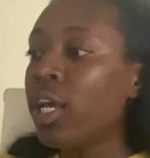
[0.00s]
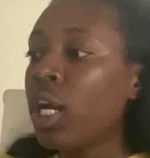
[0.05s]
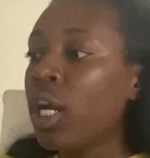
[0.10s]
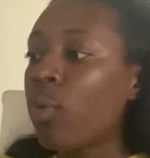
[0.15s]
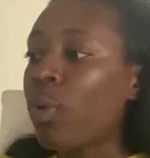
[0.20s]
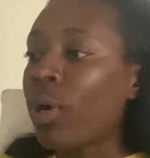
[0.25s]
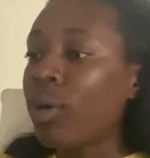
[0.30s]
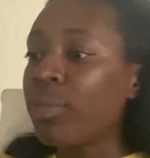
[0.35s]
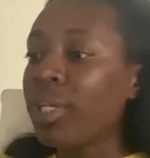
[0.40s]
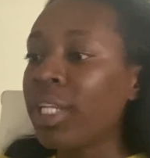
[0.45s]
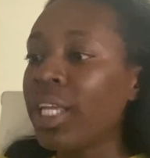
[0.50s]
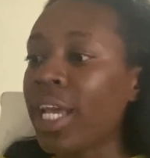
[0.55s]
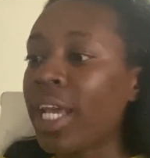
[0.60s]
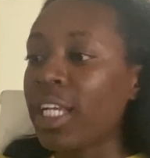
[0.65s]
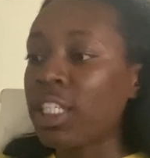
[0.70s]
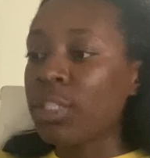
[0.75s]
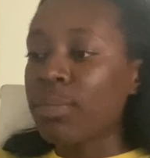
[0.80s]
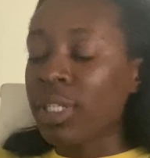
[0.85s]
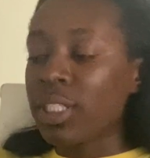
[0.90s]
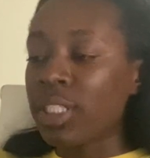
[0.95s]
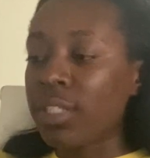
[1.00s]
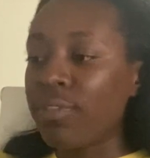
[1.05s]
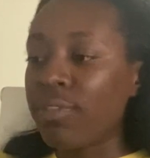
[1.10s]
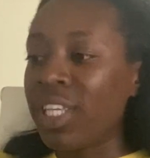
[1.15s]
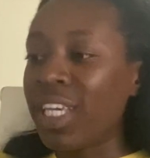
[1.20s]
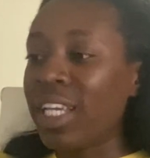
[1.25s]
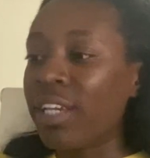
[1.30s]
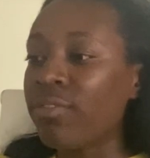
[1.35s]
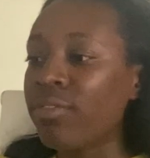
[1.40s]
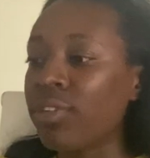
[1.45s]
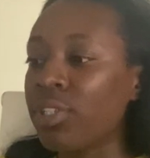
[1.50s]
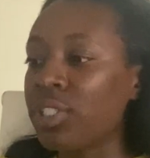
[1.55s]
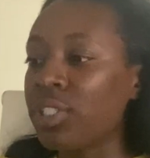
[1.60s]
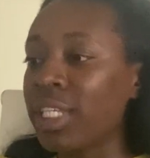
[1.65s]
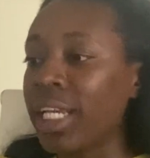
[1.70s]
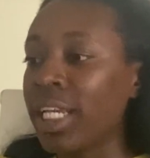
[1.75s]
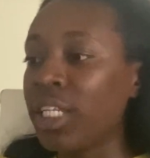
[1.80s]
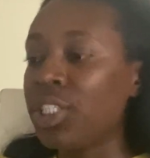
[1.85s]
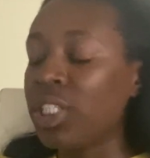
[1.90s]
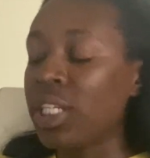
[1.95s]
While many aspects of the inverse
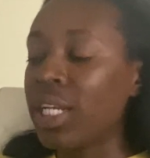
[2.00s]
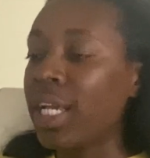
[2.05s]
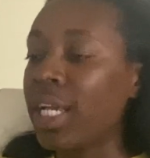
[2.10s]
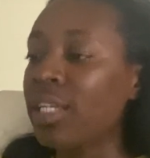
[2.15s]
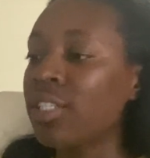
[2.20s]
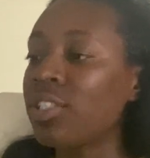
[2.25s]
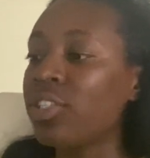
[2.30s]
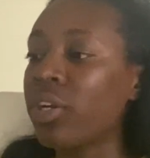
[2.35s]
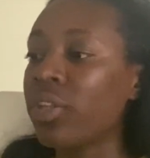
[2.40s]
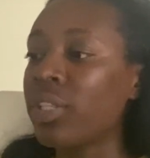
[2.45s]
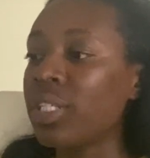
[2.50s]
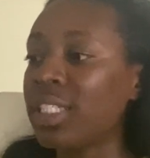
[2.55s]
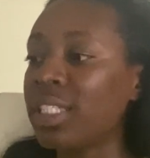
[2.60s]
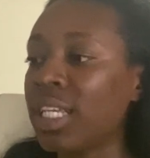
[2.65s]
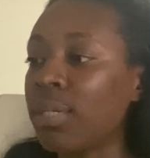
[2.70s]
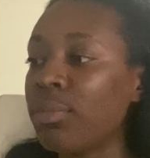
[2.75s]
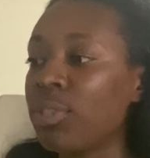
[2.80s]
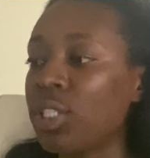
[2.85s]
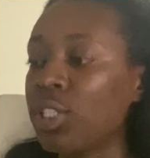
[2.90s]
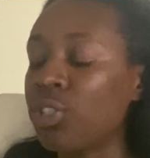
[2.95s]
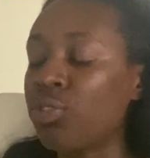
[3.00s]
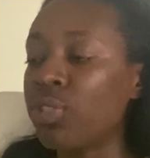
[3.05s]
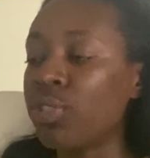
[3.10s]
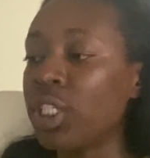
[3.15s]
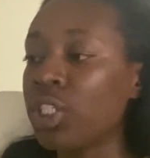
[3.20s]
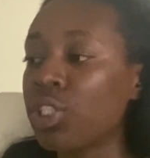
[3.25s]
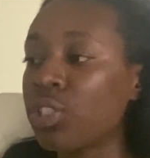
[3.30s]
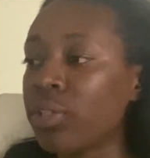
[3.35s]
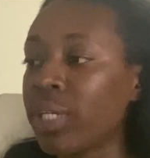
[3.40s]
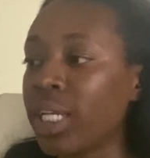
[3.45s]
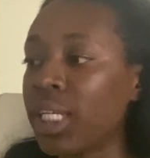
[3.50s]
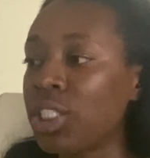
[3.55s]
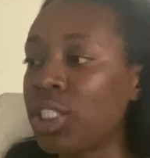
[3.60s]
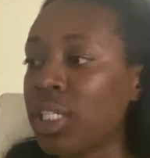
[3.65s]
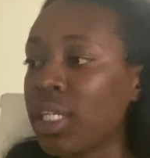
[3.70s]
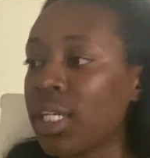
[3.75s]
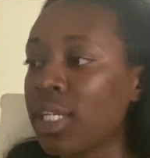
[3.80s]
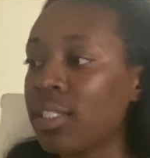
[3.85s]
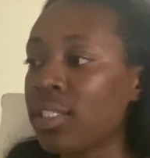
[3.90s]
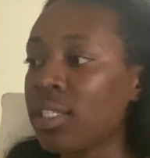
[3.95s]
H&S are the same as the traditional
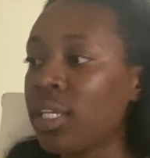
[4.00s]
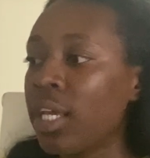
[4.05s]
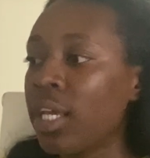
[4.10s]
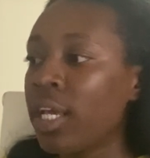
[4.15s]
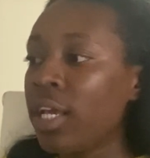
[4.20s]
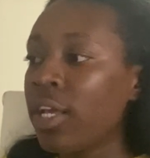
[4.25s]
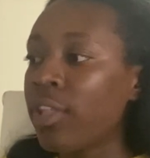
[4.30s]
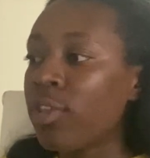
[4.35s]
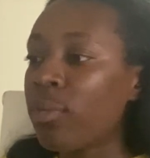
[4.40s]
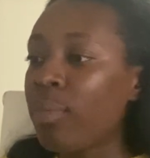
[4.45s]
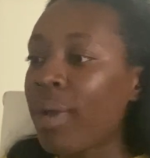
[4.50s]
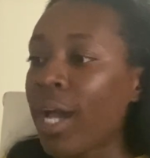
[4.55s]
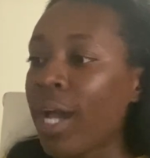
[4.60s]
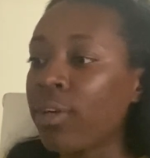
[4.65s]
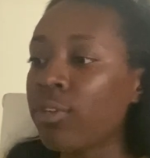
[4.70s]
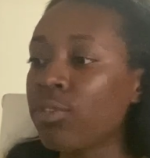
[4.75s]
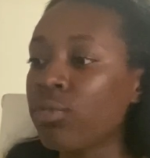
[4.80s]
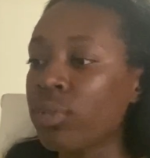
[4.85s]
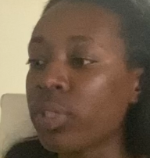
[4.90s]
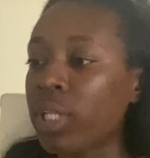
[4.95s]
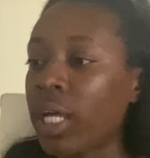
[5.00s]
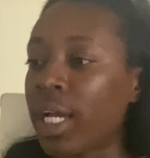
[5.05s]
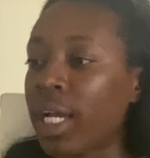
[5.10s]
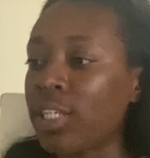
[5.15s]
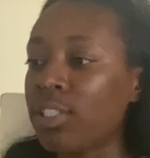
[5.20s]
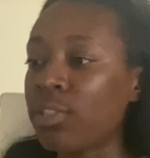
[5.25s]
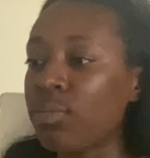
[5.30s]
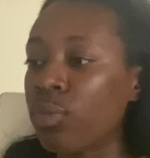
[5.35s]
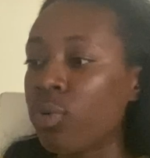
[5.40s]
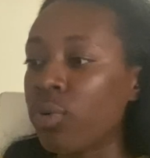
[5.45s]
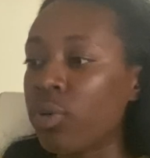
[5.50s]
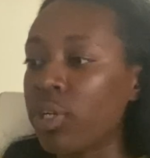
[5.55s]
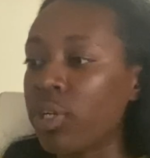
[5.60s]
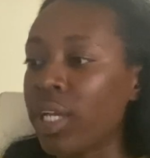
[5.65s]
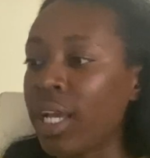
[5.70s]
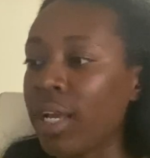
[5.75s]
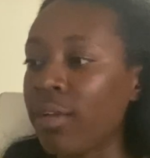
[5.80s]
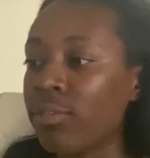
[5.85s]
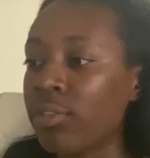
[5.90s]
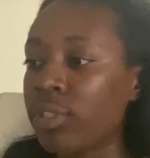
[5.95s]
H&S, the pattern relies more
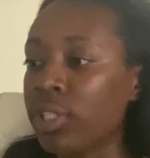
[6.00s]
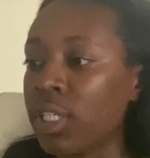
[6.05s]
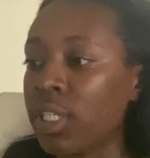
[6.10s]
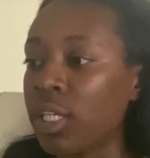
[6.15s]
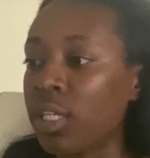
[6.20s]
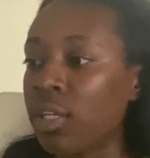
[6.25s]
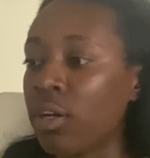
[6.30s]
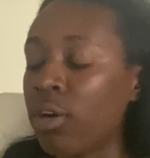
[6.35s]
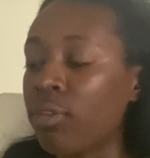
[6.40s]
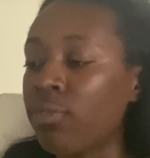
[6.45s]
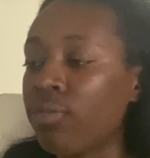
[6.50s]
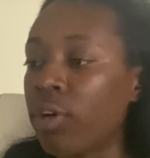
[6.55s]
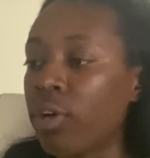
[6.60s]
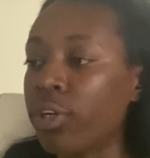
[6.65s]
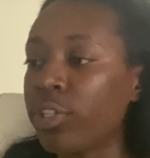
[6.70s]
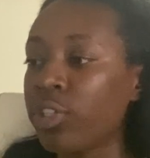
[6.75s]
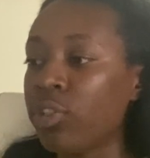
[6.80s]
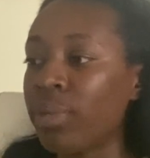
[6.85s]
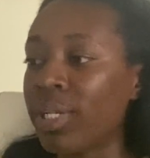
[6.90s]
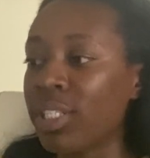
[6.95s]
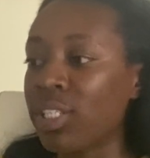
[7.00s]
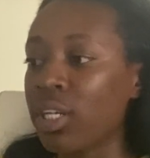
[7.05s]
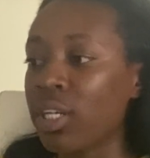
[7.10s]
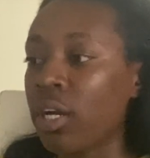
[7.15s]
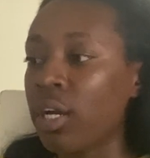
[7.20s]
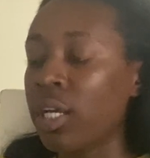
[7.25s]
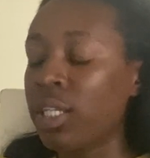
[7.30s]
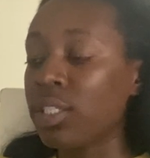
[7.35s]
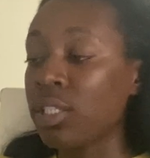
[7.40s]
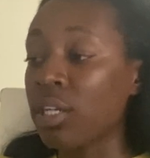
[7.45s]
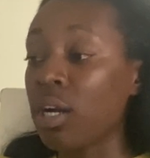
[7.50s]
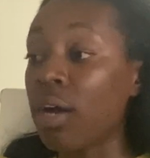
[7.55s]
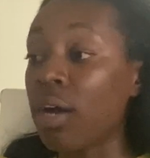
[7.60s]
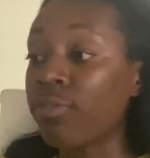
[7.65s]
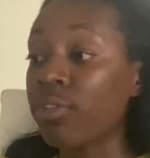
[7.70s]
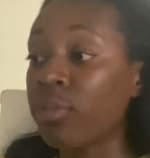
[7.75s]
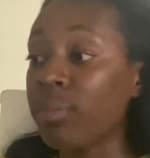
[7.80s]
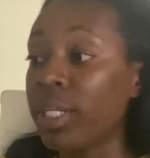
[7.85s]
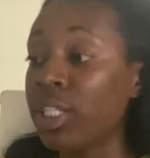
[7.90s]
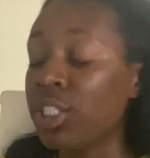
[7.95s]
heavily on volume as a
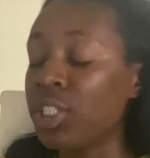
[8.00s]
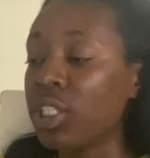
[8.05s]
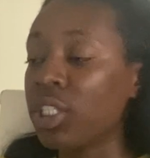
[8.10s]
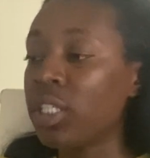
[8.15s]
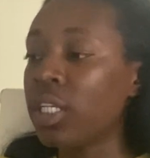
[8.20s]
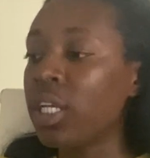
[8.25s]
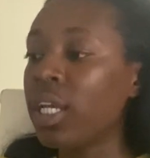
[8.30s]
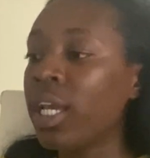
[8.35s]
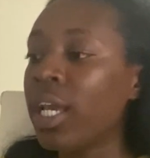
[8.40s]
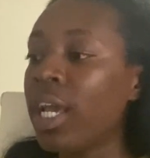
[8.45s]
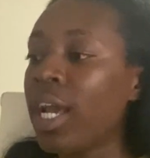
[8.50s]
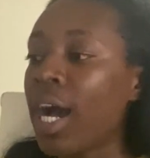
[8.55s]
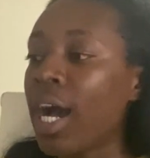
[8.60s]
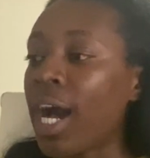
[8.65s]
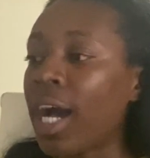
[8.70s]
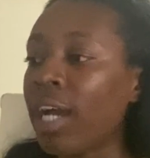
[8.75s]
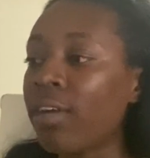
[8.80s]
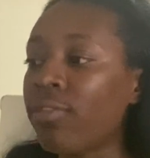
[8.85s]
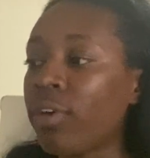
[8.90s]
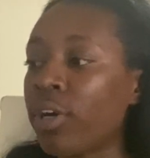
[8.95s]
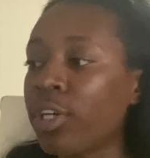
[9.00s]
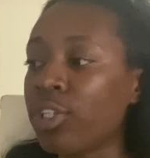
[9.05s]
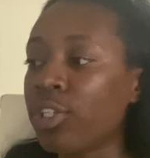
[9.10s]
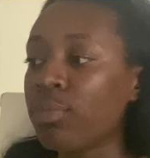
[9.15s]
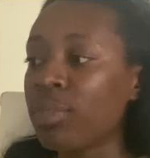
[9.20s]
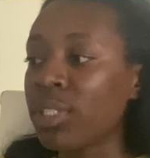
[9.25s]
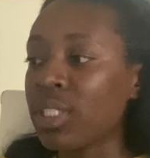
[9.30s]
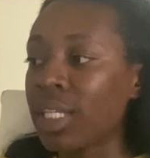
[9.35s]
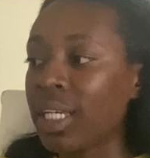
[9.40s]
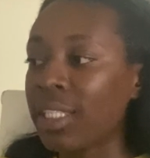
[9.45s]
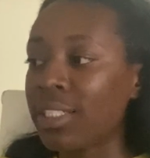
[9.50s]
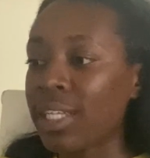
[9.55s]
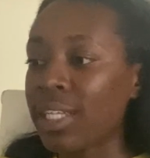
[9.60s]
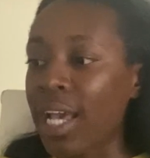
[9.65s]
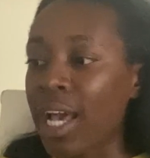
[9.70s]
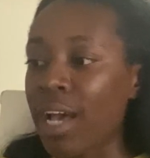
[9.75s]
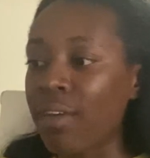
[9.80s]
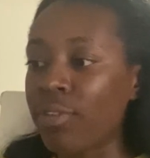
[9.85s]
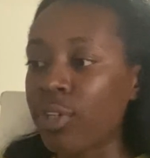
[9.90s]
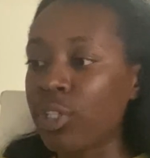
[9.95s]
confirmation. High volume is nice to
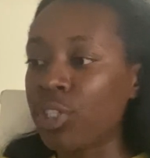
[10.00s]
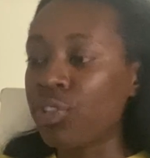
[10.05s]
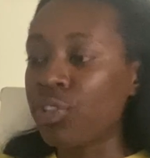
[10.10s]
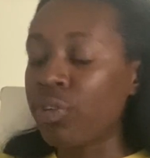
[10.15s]
have on a